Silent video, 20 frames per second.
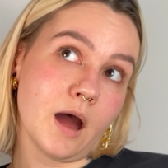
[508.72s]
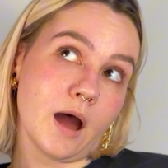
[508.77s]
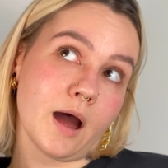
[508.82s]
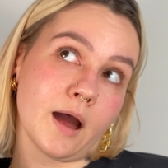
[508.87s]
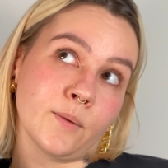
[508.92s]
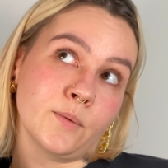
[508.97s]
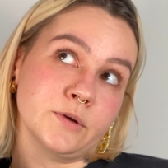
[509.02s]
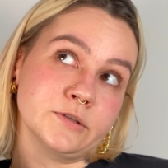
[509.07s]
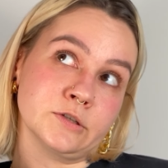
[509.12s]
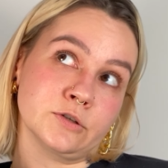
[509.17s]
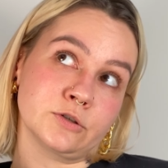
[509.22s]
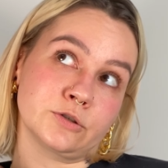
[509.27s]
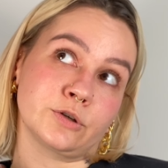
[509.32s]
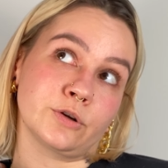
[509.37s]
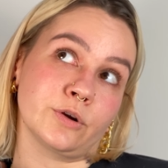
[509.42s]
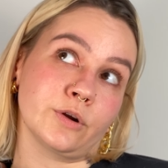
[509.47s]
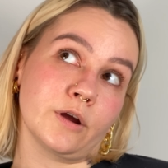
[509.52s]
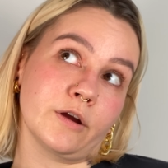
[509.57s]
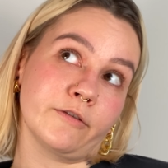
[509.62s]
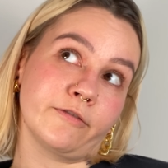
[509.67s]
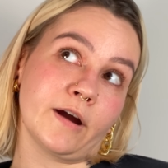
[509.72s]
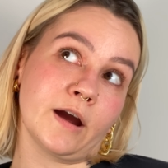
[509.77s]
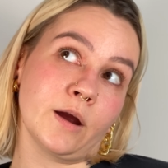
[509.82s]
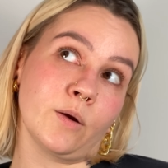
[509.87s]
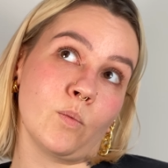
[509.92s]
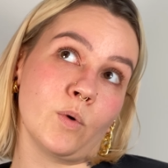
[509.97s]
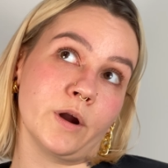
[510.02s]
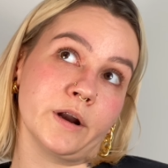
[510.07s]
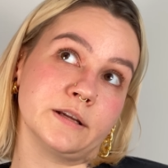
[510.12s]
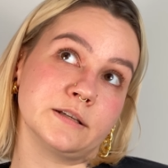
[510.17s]
I wasn't sure if I
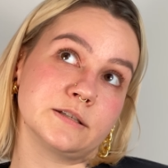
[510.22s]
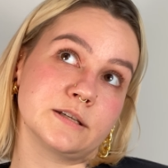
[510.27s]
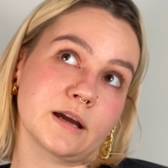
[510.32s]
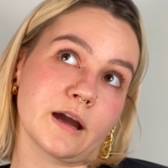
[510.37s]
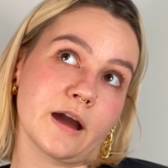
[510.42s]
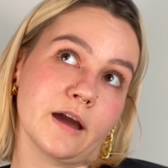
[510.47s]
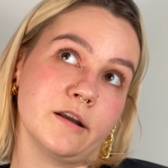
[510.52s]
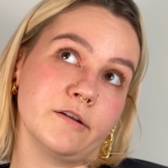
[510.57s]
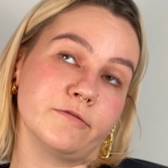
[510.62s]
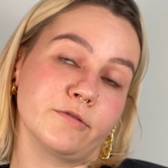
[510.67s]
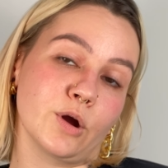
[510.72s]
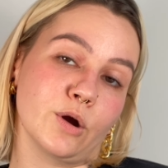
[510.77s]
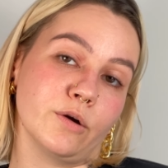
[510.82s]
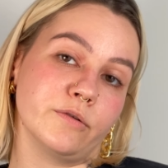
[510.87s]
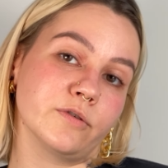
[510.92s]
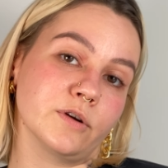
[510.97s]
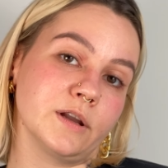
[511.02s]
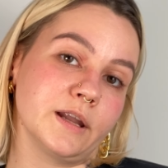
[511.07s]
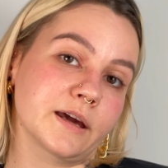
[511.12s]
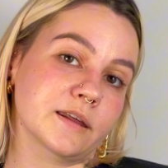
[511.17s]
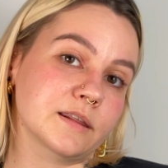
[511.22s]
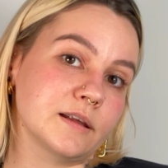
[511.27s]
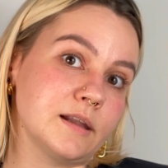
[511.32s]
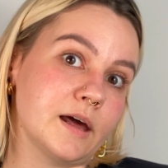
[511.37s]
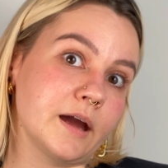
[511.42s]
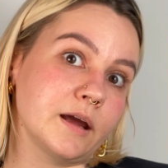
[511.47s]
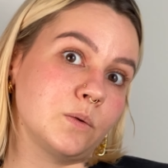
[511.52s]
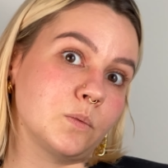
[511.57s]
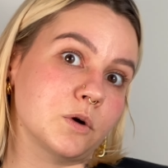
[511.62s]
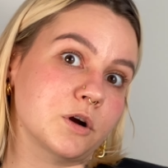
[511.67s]
wanted to kind of go for like the
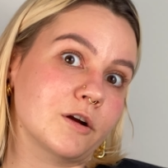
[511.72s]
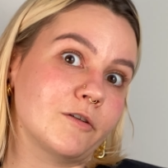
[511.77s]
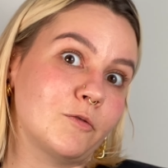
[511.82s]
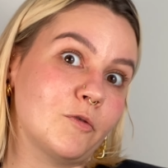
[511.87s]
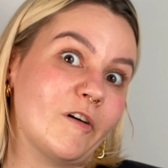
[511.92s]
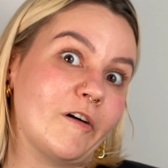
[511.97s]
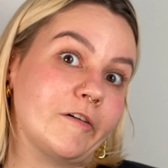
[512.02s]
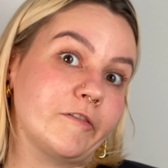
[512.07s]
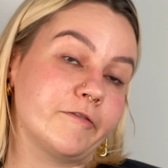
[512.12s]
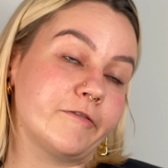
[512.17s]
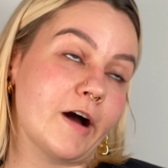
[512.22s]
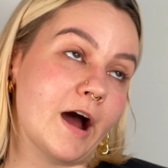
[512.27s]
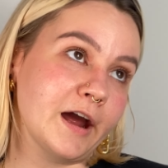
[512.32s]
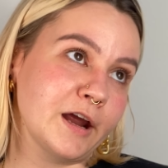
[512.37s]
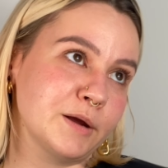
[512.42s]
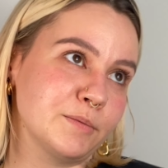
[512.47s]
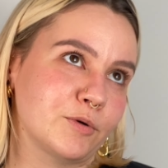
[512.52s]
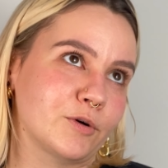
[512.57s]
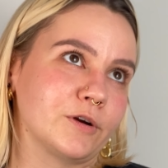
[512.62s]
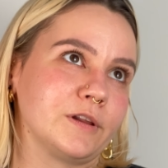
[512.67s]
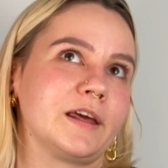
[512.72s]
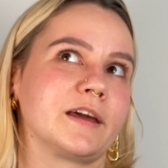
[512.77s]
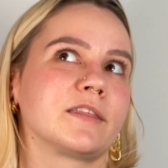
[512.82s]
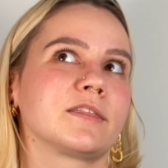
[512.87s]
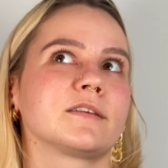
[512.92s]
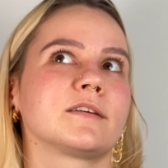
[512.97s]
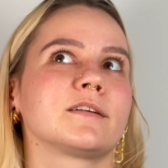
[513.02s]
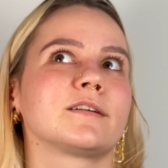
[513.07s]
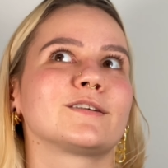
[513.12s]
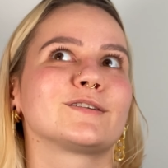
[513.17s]
line work vibe or like
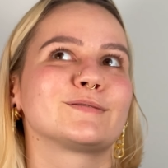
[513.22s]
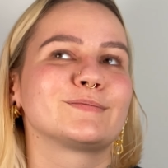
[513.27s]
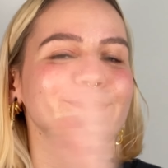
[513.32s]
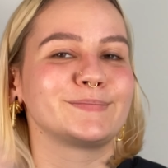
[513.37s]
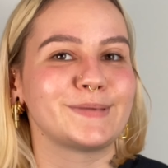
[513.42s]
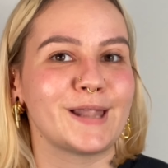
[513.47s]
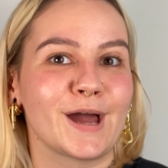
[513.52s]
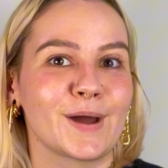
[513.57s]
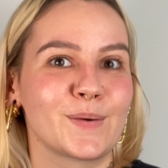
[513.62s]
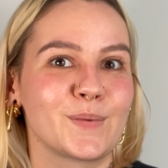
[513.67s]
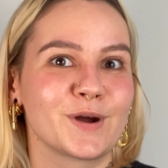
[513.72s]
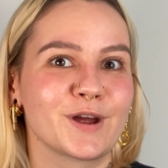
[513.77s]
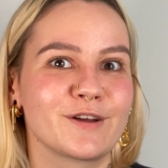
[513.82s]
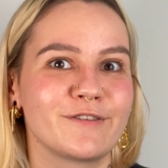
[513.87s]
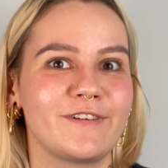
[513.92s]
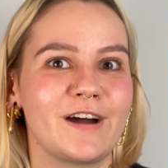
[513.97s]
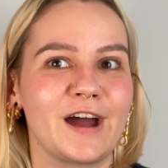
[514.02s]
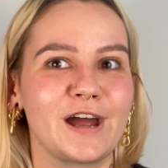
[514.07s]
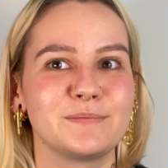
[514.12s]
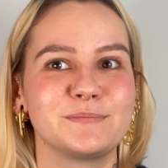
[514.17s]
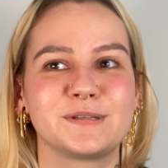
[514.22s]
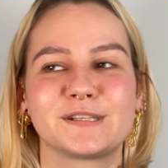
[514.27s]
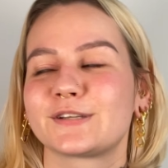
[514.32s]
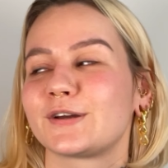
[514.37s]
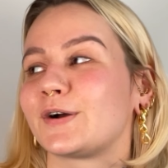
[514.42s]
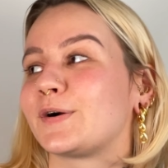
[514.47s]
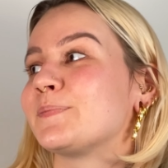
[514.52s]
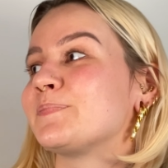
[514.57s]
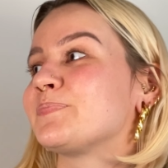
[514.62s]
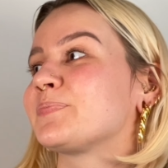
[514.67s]
the black work vibe
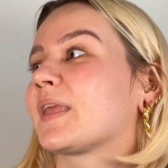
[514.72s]
so